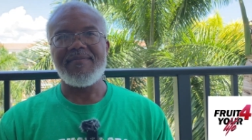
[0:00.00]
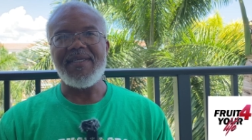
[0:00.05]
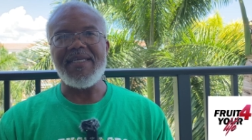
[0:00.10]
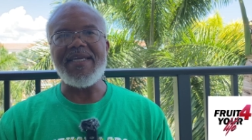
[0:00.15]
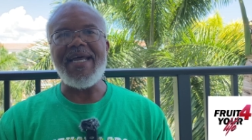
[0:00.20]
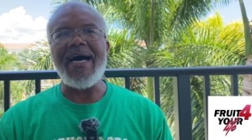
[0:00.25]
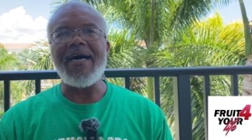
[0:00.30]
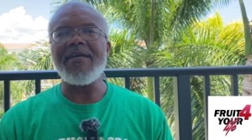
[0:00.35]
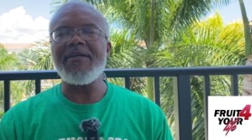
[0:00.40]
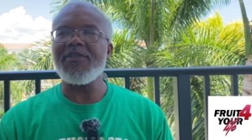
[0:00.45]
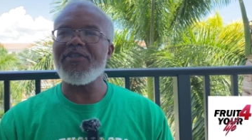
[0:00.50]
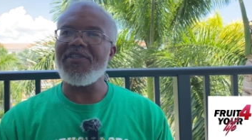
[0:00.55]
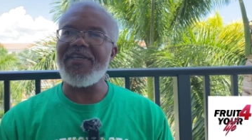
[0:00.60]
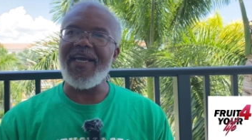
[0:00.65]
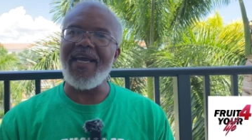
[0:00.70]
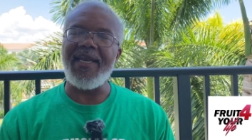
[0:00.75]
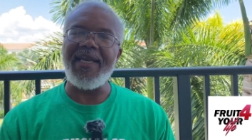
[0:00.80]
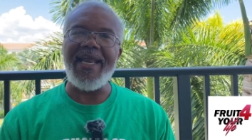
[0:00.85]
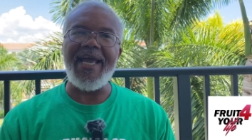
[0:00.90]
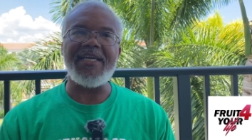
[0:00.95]
And I
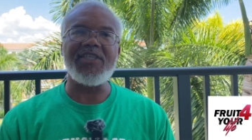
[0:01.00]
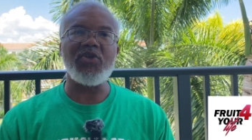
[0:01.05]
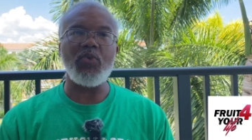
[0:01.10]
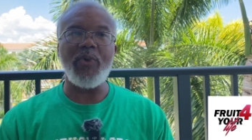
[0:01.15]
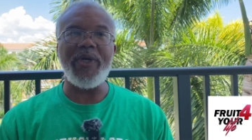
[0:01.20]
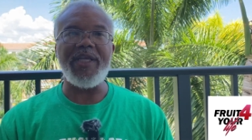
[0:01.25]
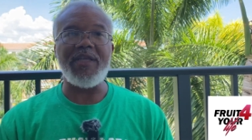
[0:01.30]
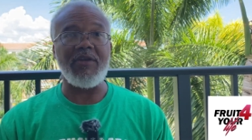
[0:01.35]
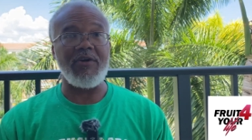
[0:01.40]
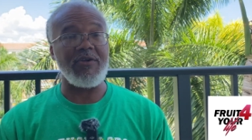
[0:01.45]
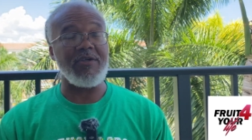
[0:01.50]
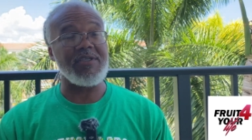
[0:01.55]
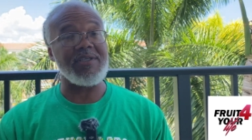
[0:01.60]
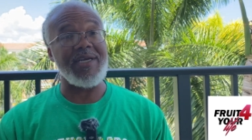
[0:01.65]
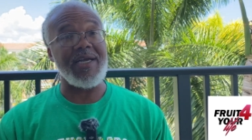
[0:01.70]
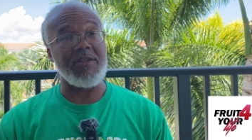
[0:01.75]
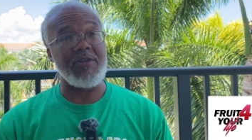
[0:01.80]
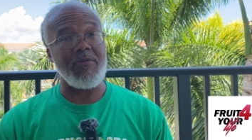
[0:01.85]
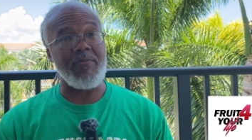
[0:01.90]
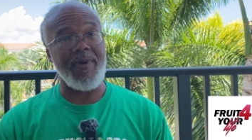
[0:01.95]
understand next week there looks
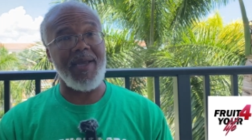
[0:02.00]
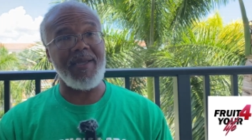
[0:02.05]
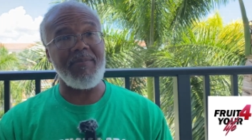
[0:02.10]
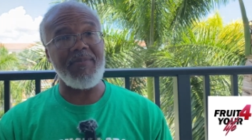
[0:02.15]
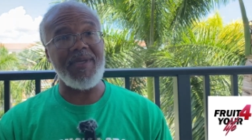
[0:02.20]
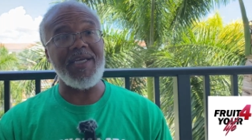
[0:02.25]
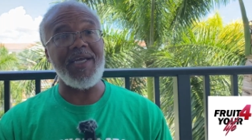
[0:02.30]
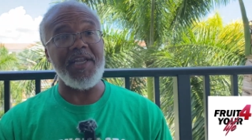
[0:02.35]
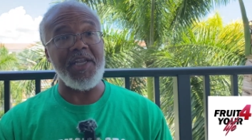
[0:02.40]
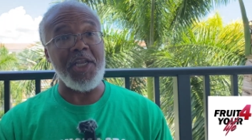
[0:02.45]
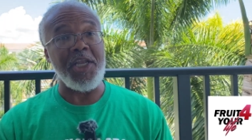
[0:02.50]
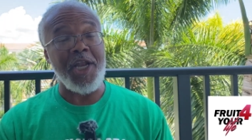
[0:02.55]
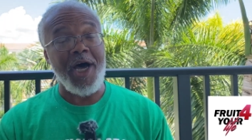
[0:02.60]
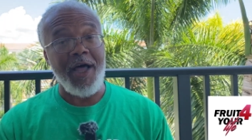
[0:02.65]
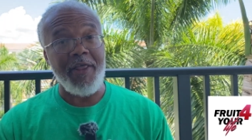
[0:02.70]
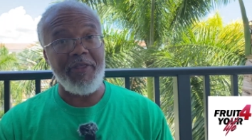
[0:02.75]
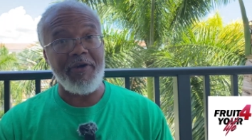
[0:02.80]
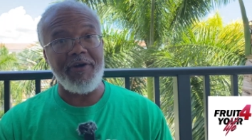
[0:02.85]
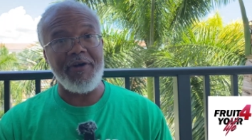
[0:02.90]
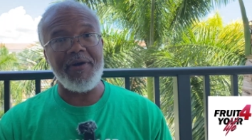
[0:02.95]
like there may be
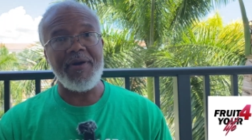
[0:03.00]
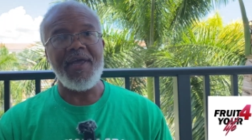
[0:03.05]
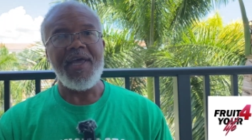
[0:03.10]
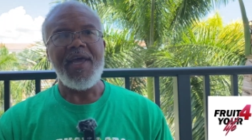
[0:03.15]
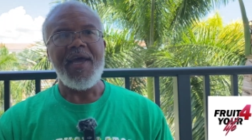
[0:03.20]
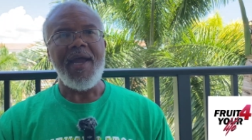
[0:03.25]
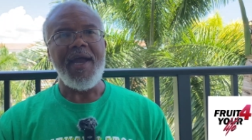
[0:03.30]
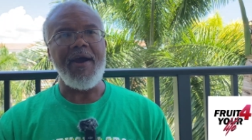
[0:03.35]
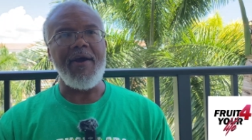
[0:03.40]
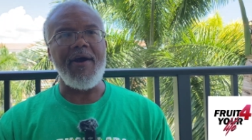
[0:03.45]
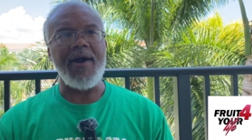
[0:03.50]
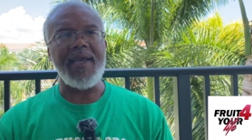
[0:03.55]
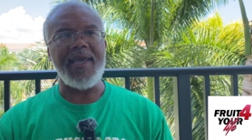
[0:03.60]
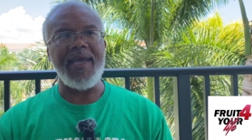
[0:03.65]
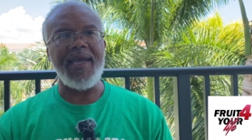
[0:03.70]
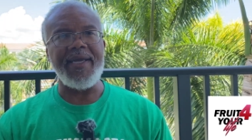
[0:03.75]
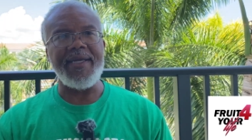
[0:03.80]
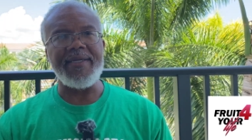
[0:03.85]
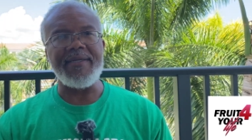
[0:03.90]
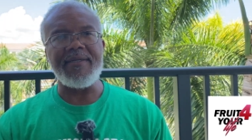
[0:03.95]
another
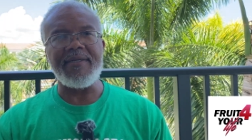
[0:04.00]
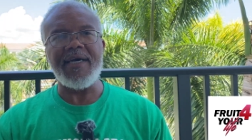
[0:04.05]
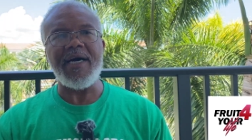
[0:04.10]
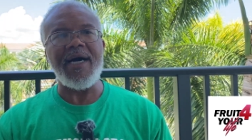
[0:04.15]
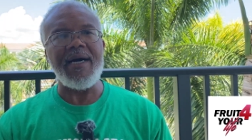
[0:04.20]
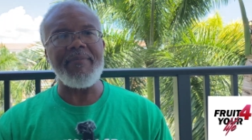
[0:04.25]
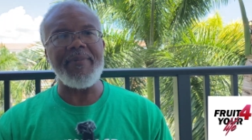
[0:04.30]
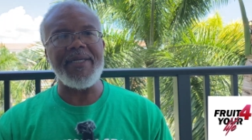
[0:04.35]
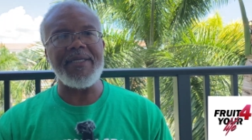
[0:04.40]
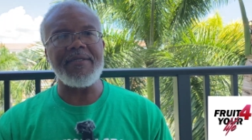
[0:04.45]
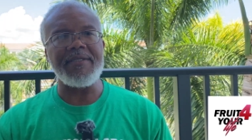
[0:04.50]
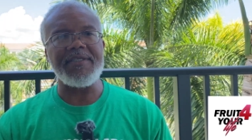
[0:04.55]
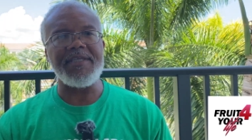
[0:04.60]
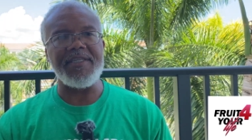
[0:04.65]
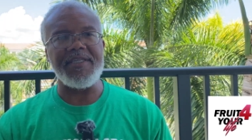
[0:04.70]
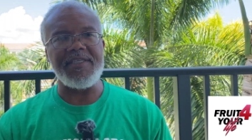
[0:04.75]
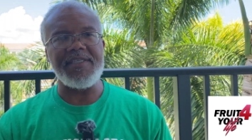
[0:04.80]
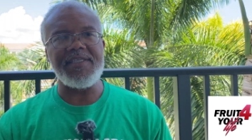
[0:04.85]
hurricane coming to the